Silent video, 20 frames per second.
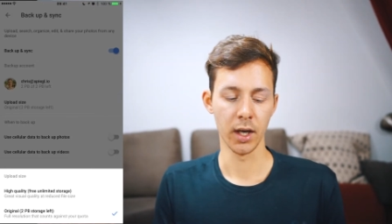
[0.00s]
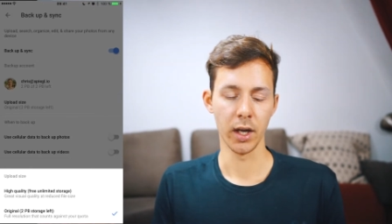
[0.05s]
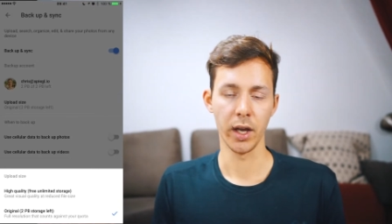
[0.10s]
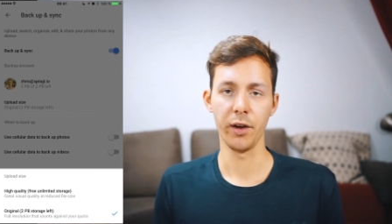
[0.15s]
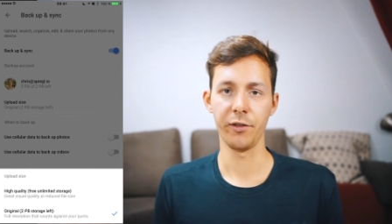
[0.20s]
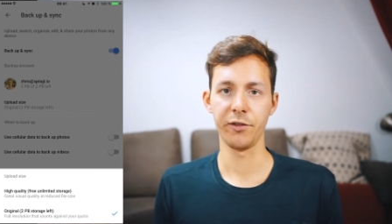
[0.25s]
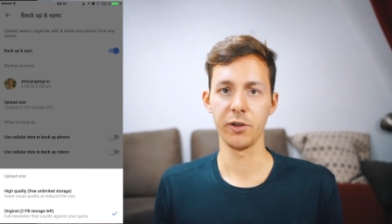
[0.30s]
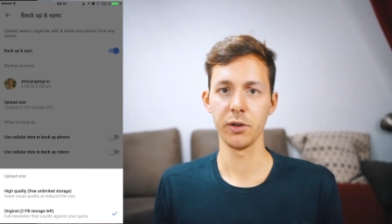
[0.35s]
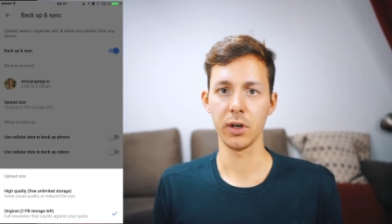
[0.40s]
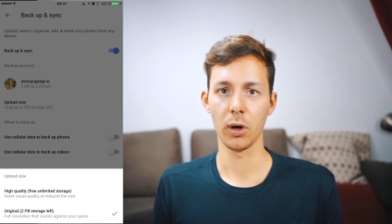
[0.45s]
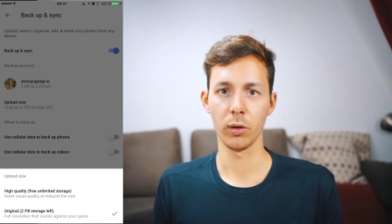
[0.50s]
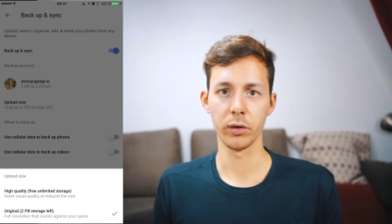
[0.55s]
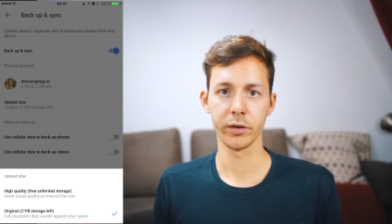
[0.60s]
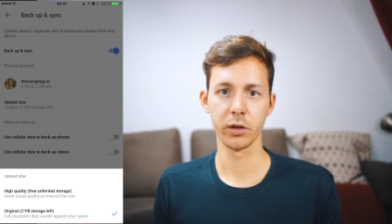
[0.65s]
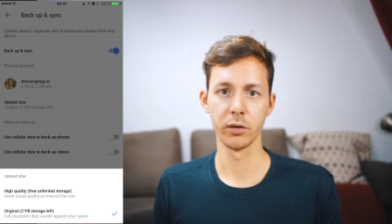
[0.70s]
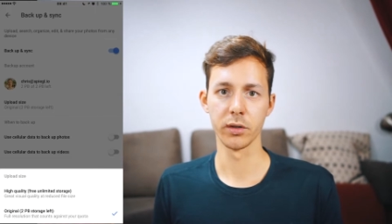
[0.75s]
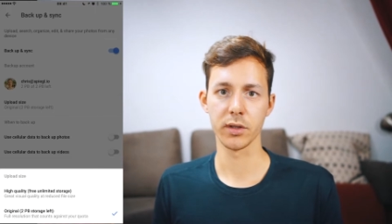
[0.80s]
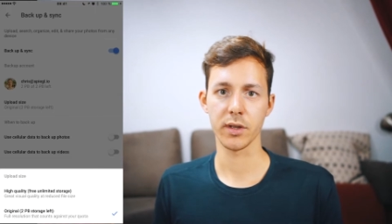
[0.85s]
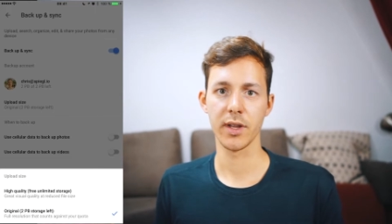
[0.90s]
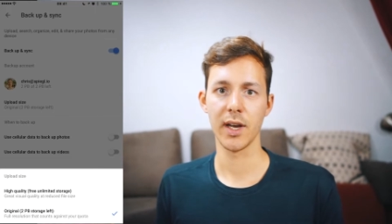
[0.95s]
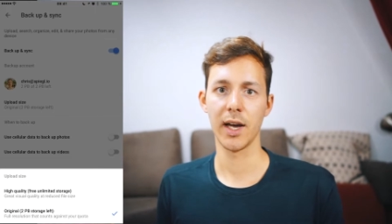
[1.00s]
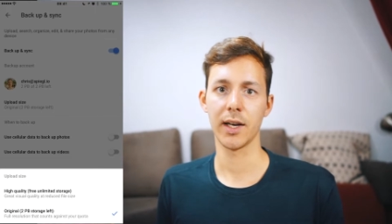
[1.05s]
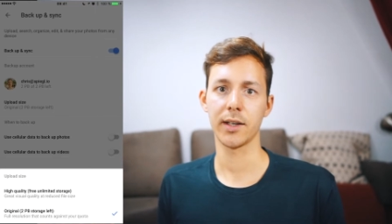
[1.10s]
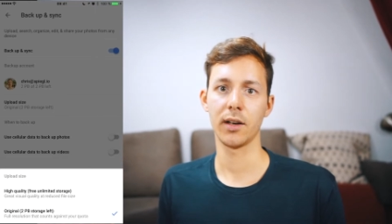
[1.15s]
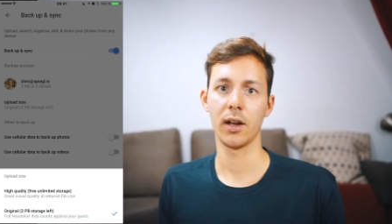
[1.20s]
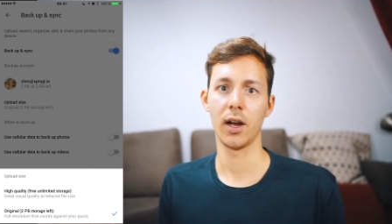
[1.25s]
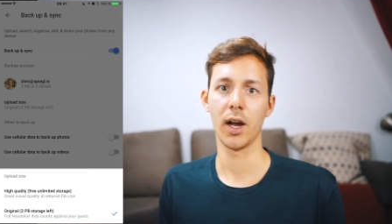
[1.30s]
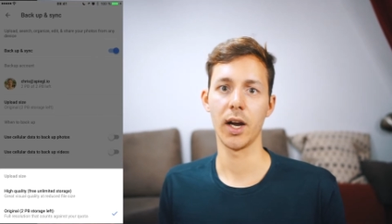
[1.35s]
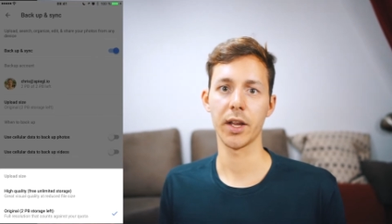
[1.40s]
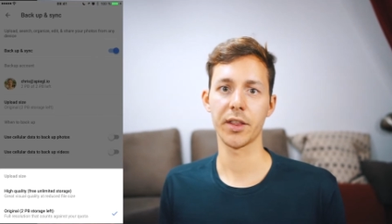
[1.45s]
If you don't use that,
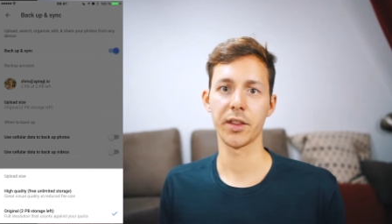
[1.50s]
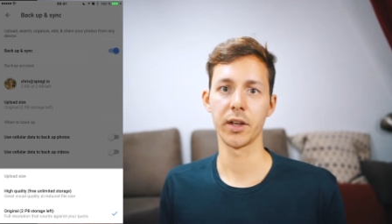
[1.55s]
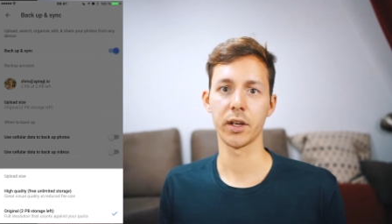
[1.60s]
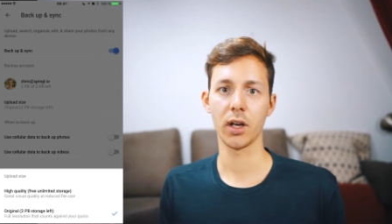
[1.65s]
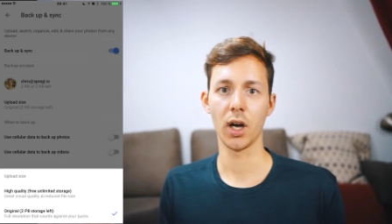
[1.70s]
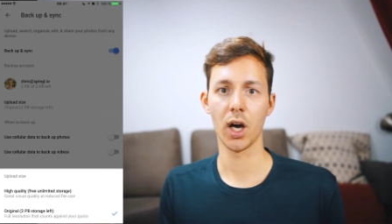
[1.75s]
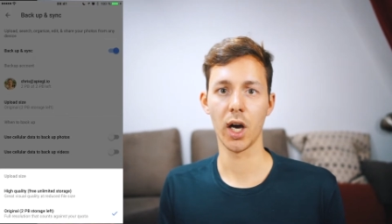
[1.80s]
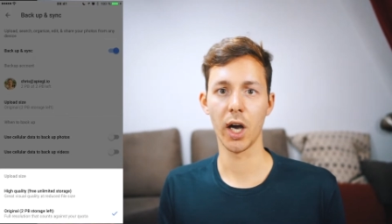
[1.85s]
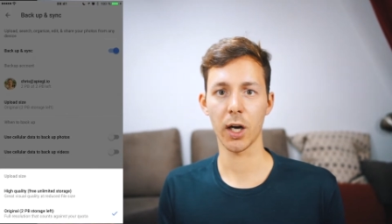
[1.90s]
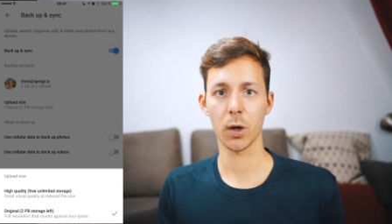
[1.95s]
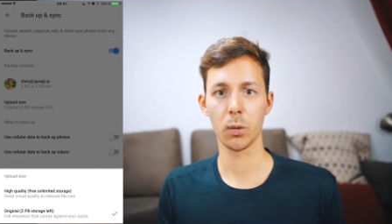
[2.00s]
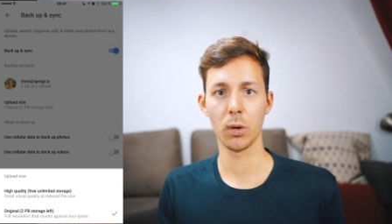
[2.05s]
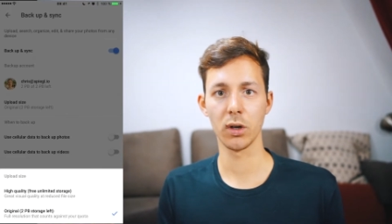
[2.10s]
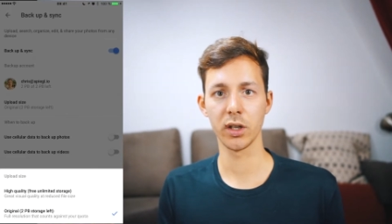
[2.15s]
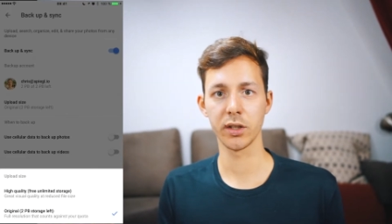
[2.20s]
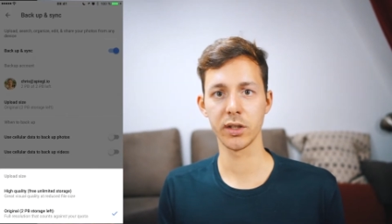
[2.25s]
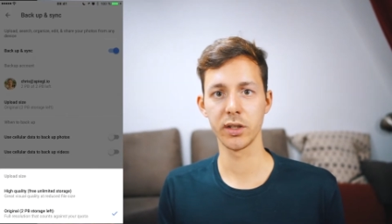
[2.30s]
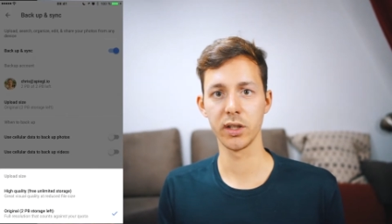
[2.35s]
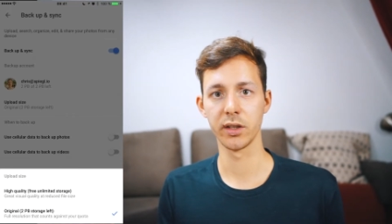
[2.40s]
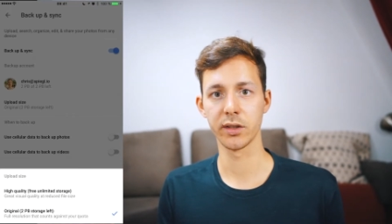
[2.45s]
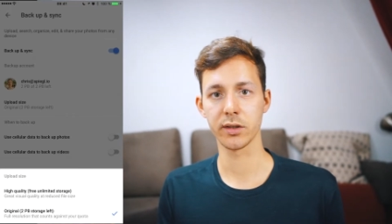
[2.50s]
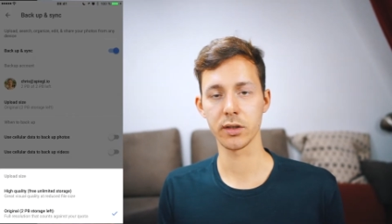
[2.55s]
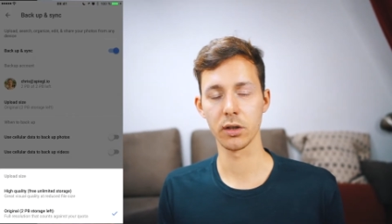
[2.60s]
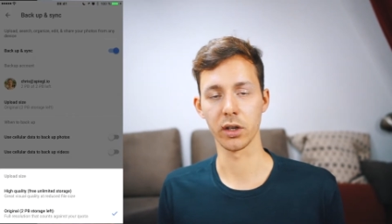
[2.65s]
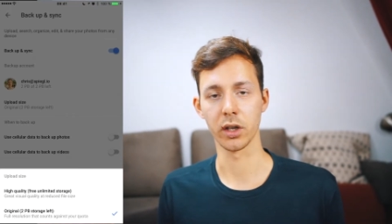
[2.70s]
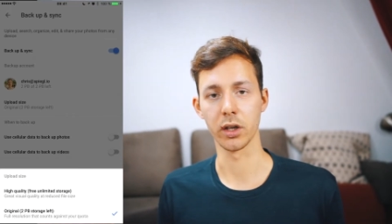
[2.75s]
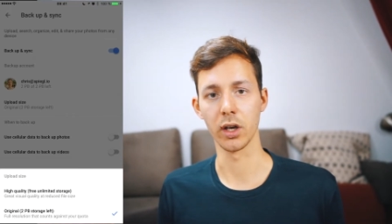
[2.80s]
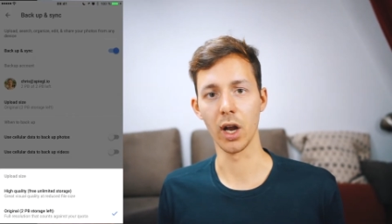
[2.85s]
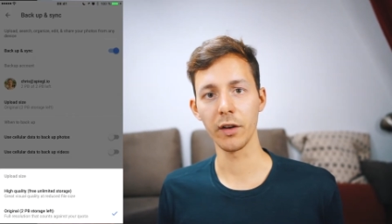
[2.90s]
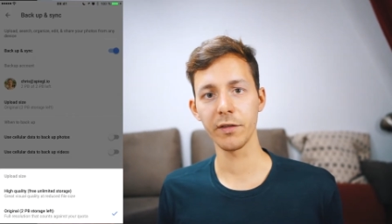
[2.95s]
I think high quality is
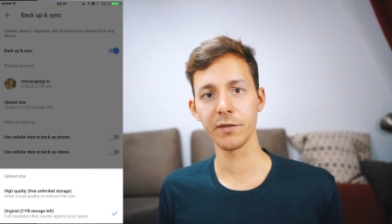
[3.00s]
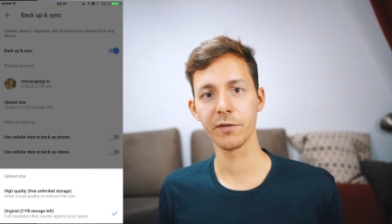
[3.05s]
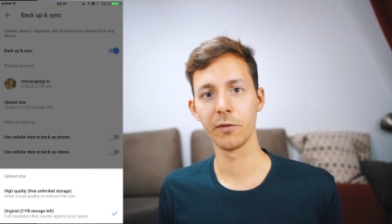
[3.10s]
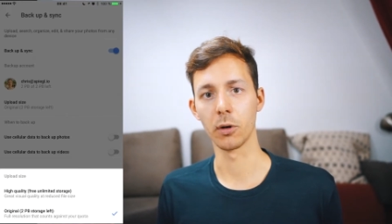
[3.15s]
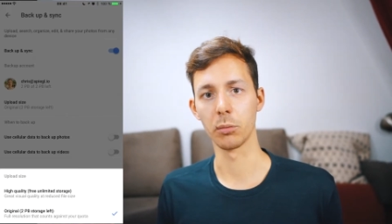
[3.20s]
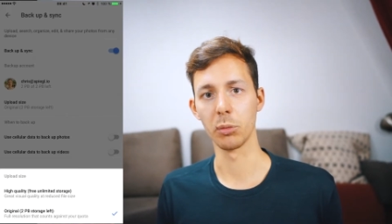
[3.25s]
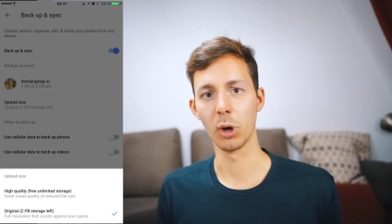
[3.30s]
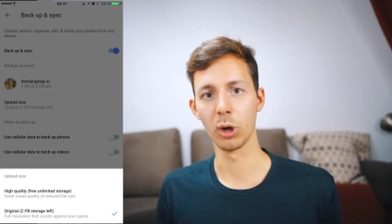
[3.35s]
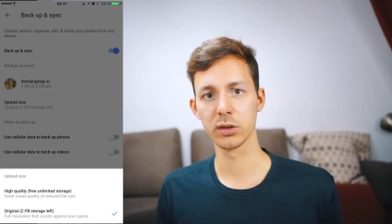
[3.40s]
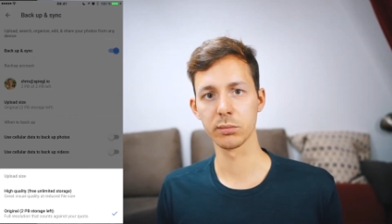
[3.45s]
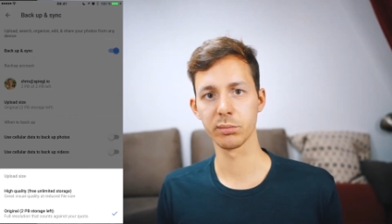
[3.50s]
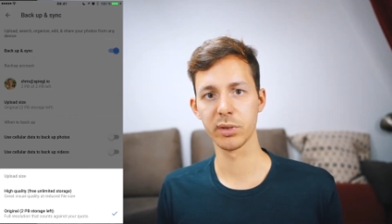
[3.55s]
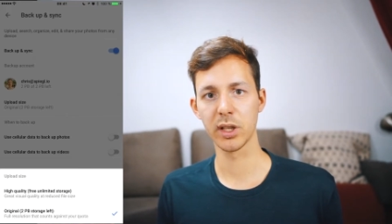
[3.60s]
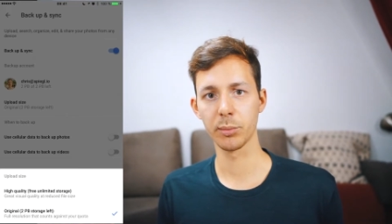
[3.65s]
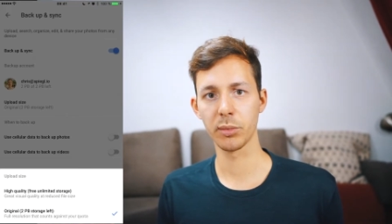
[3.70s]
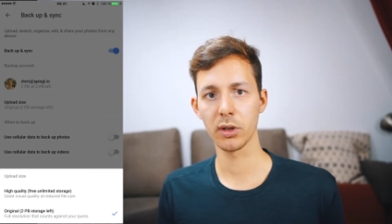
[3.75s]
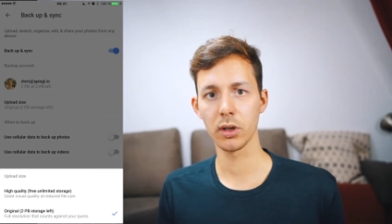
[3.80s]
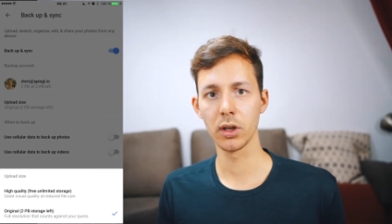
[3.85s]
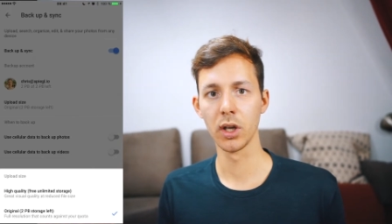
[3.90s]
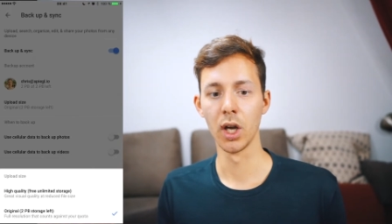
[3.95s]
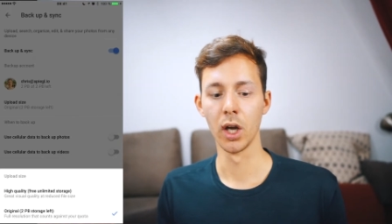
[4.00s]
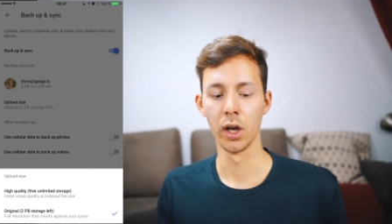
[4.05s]
good enough for most people,